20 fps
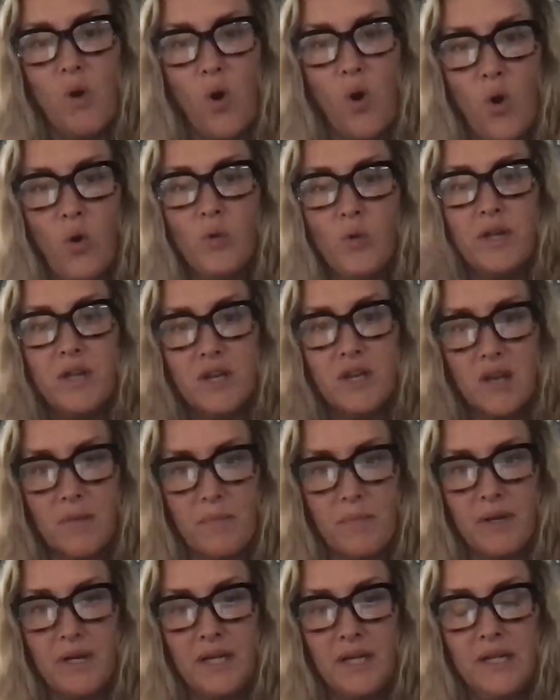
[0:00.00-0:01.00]
holding
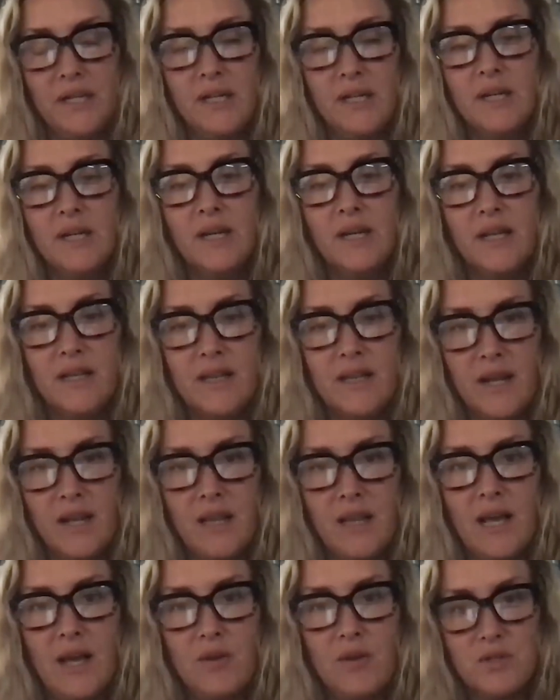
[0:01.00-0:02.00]
company that
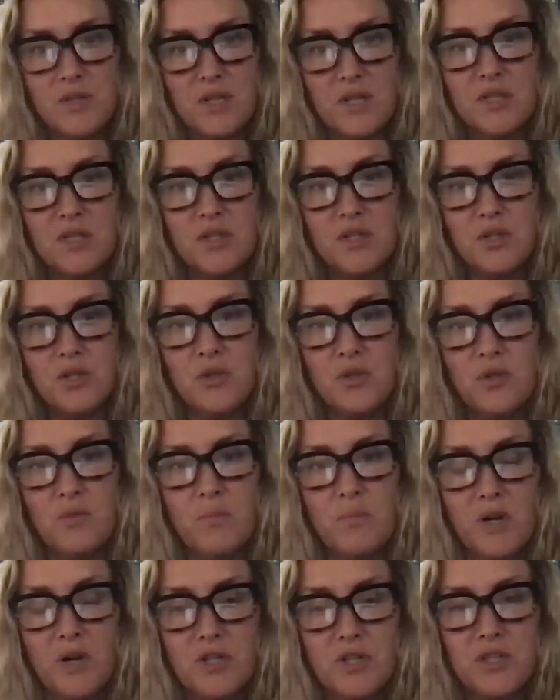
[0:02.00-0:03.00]
allows us to
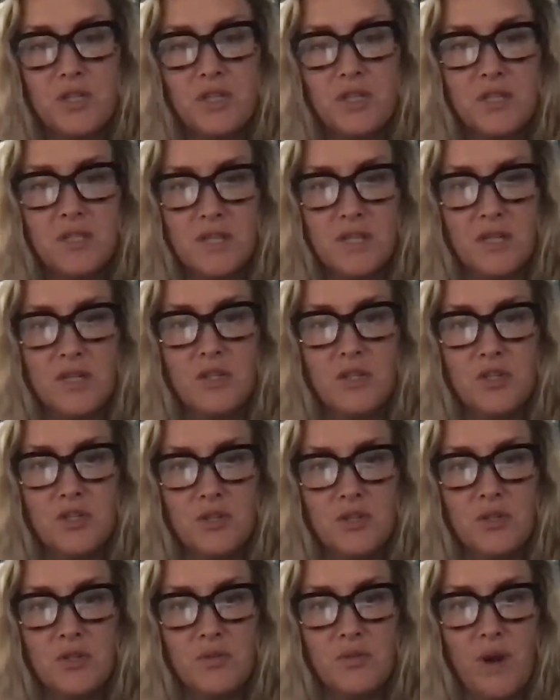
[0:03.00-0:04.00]
purchase and
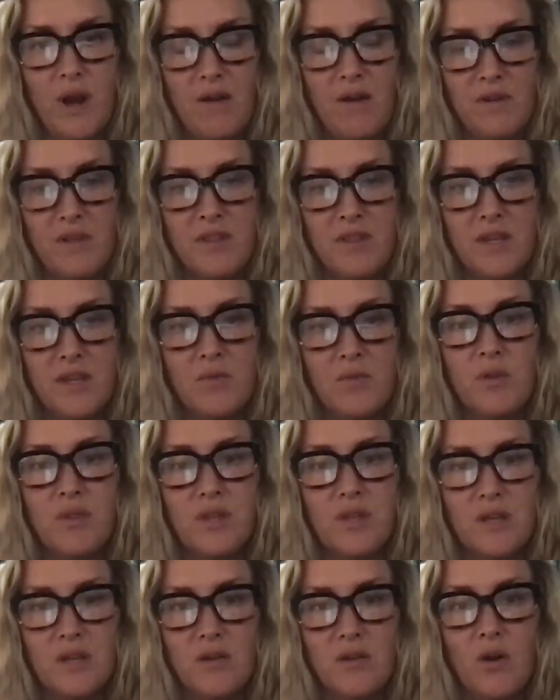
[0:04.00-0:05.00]
do everything
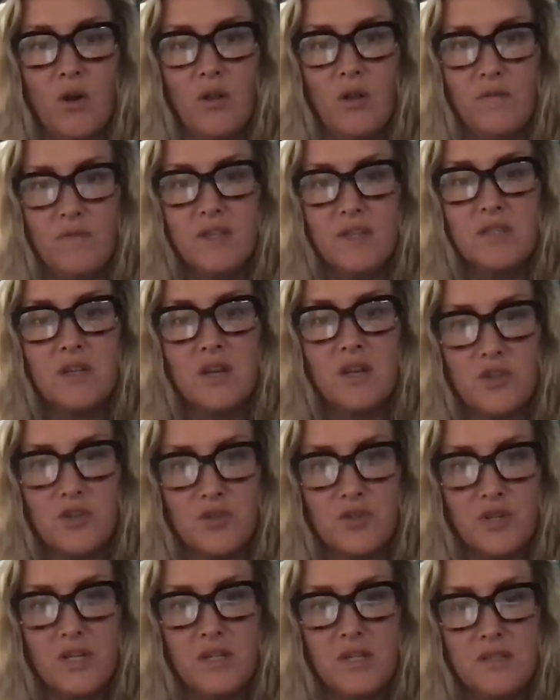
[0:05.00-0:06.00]
within all of these
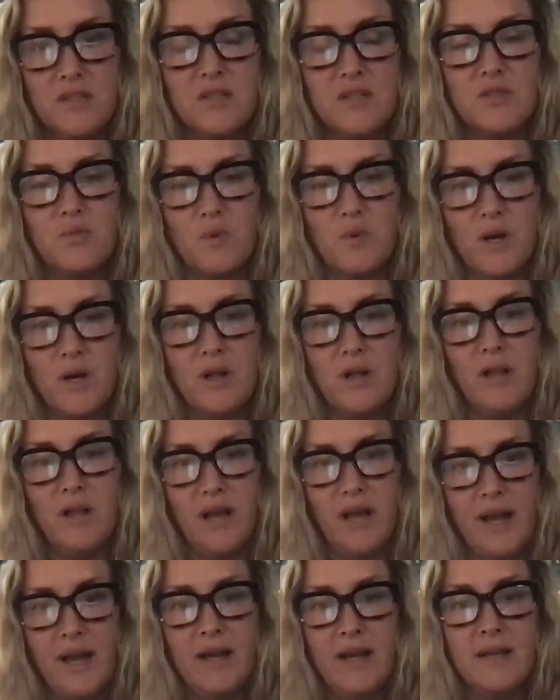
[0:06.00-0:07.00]
countries, as well
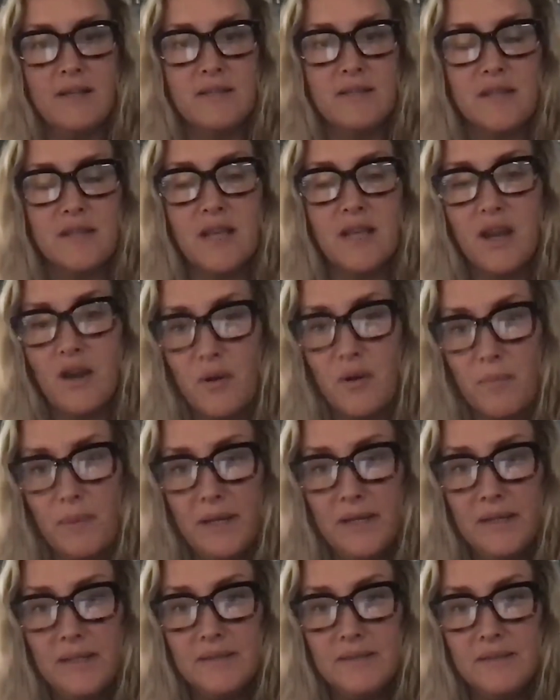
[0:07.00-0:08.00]
as in the
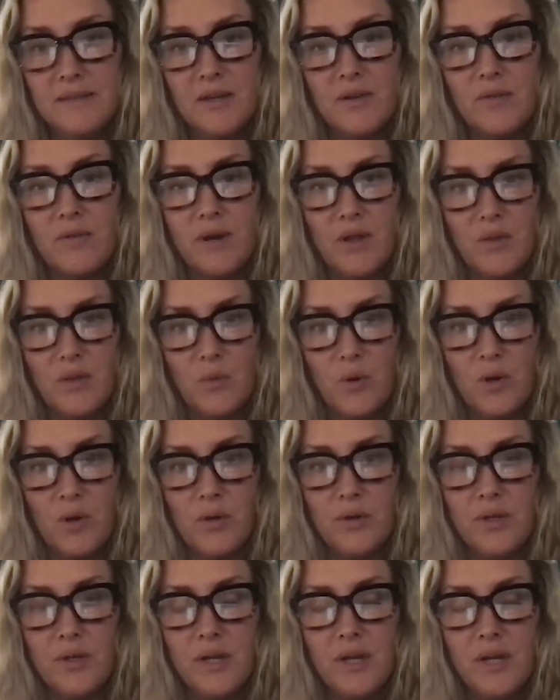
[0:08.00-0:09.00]
Caribbean and around the world.